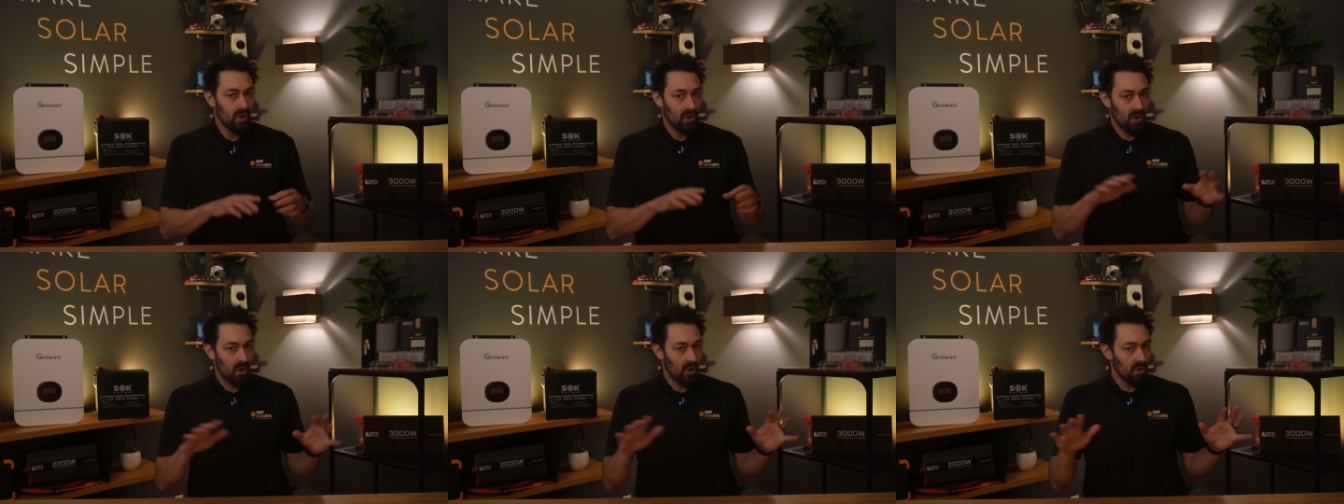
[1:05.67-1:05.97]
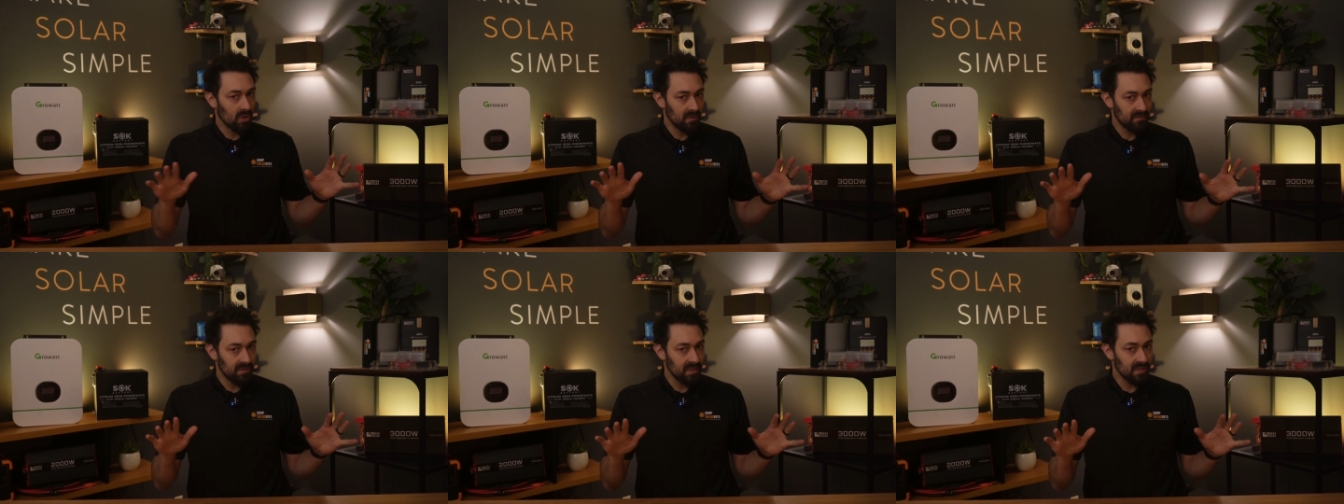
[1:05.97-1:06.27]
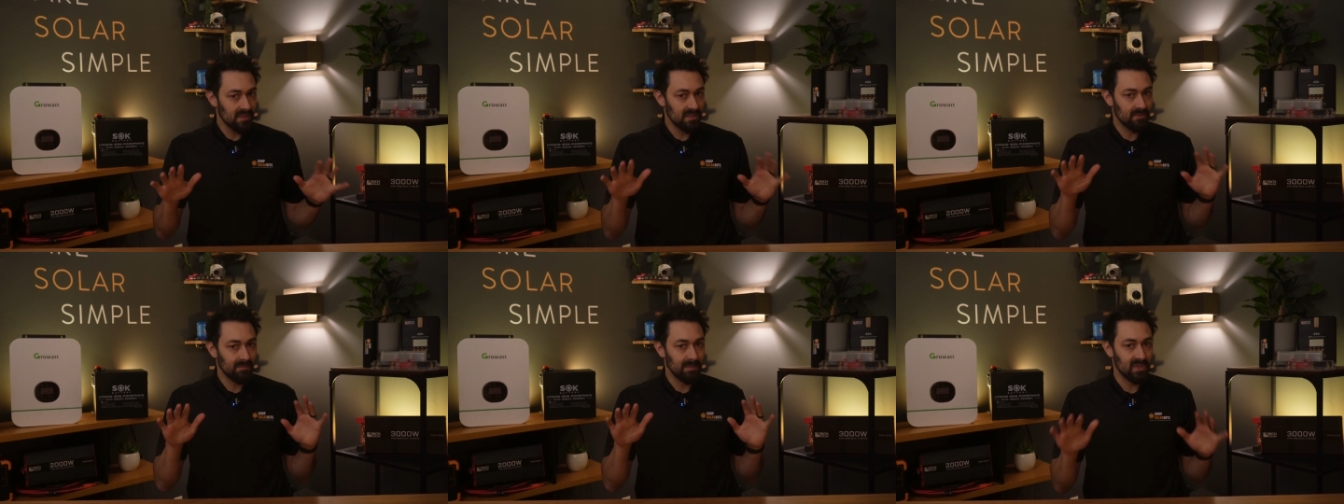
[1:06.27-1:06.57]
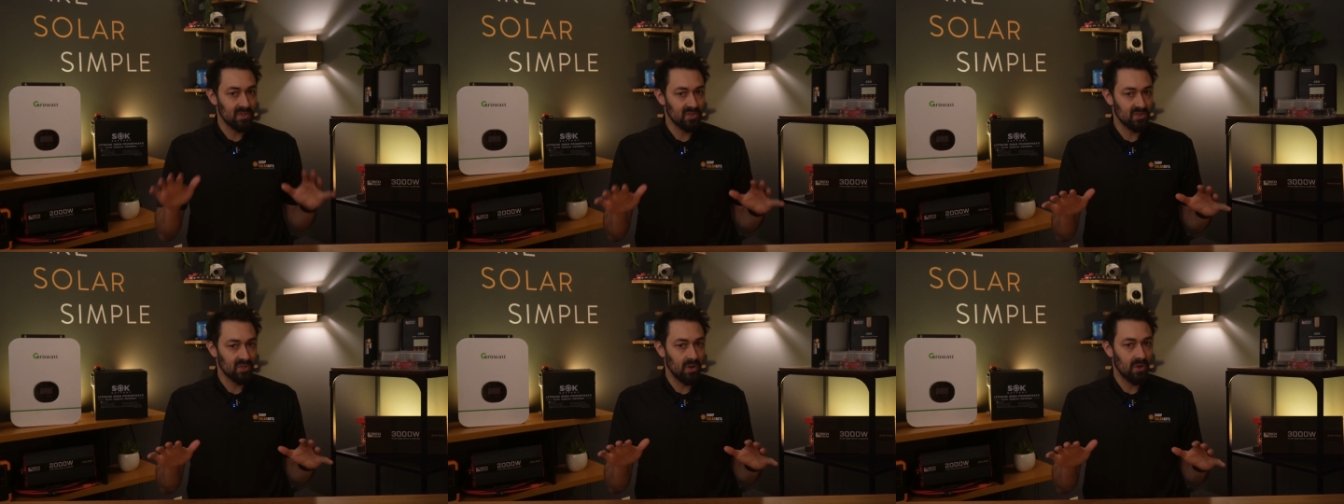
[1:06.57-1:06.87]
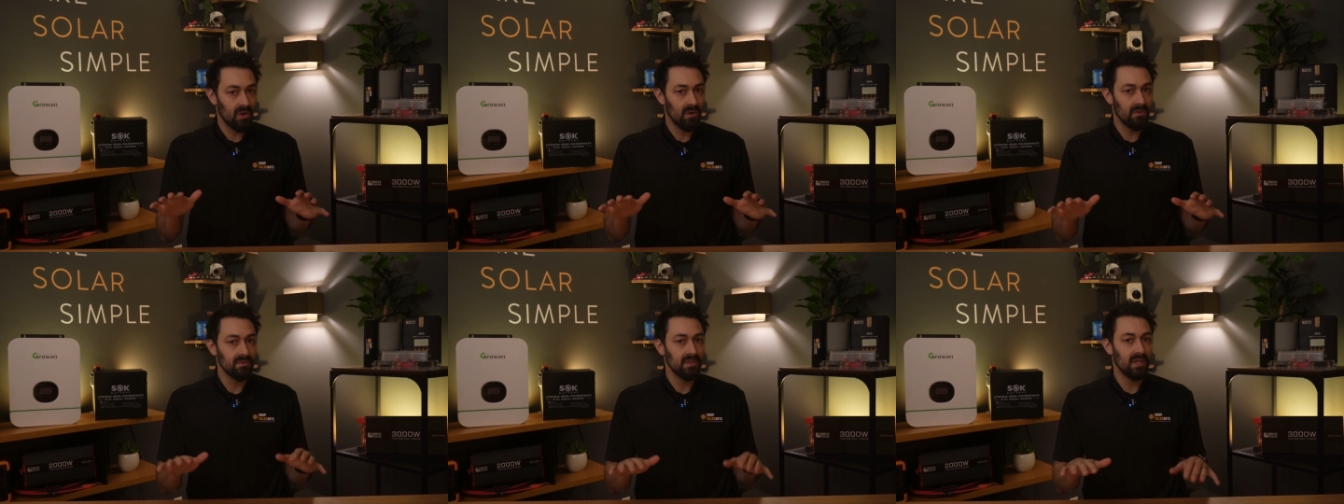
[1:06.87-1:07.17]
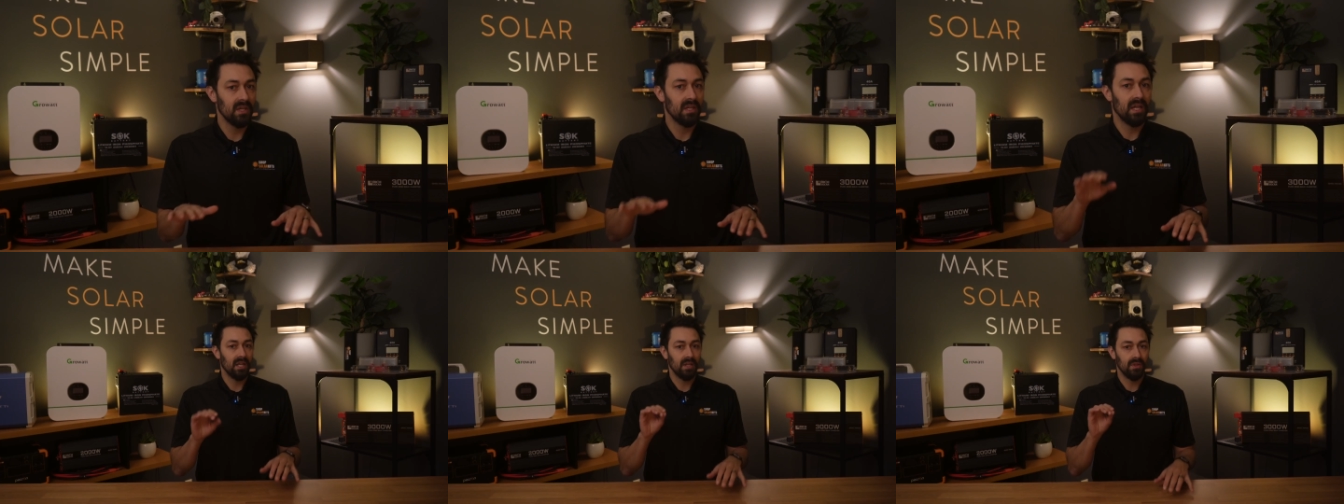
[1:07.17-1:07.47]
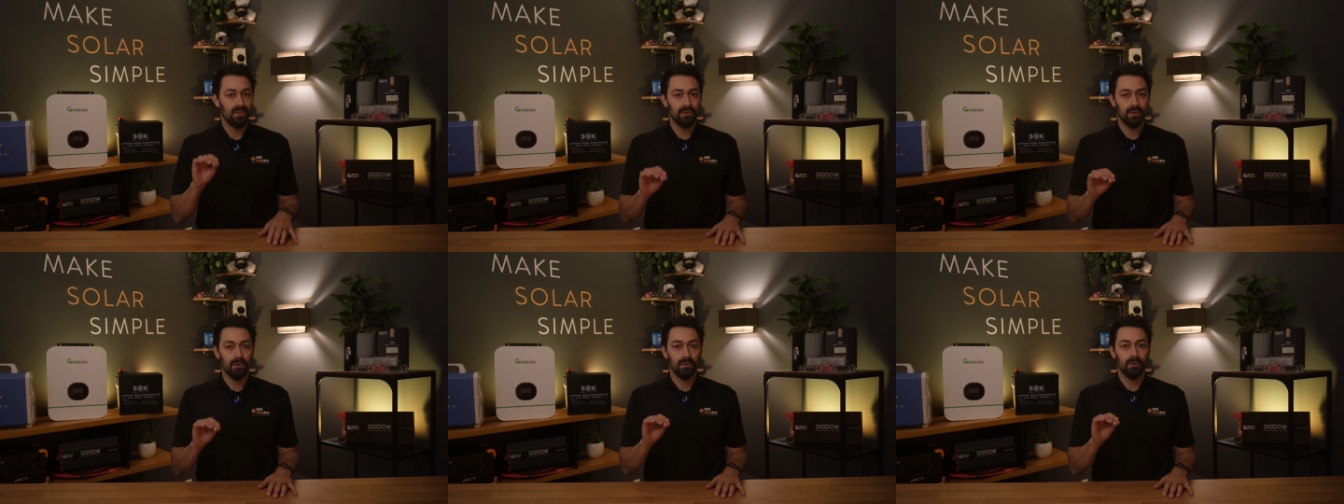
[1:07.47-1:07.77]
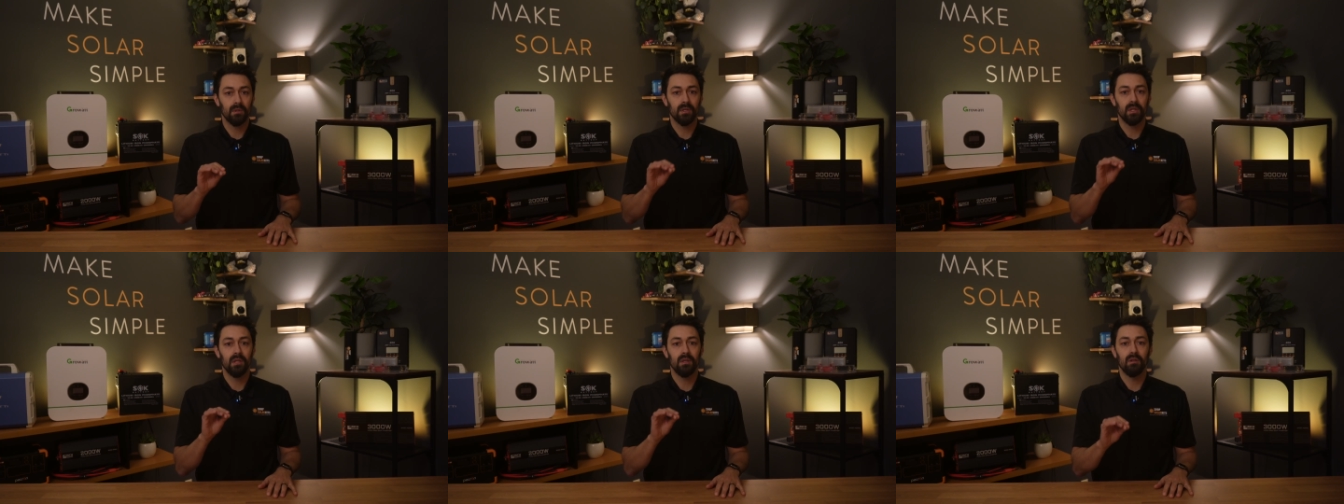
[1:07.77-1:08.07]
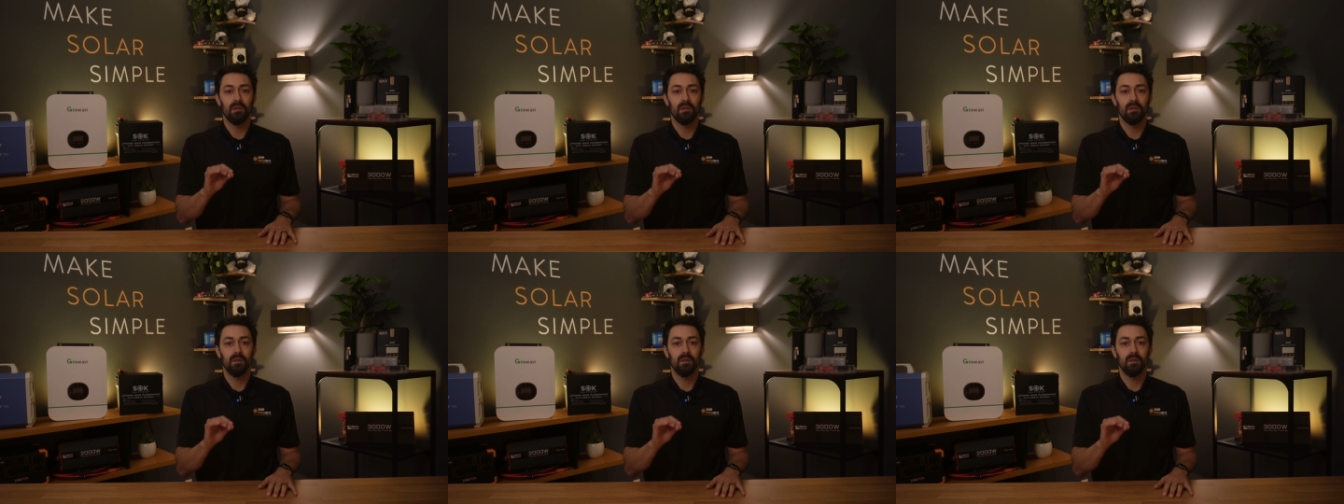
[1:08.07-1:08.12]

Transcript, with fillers: All of this has been solved and thoroughly